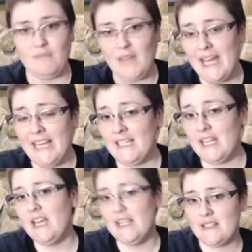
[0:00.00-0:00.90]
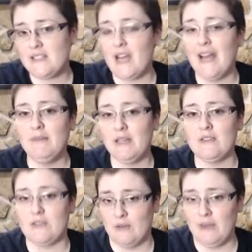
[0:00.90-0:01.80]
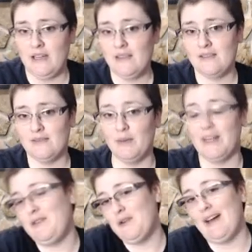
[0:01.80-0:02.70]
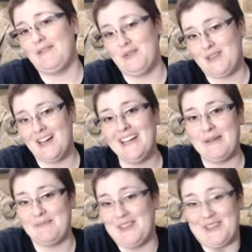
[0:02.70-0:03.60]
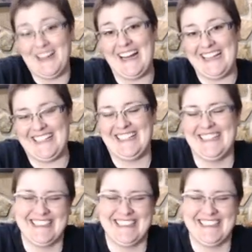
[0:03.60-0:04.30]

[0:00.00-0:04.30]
And it's time consuming, but if you have no time, they're great.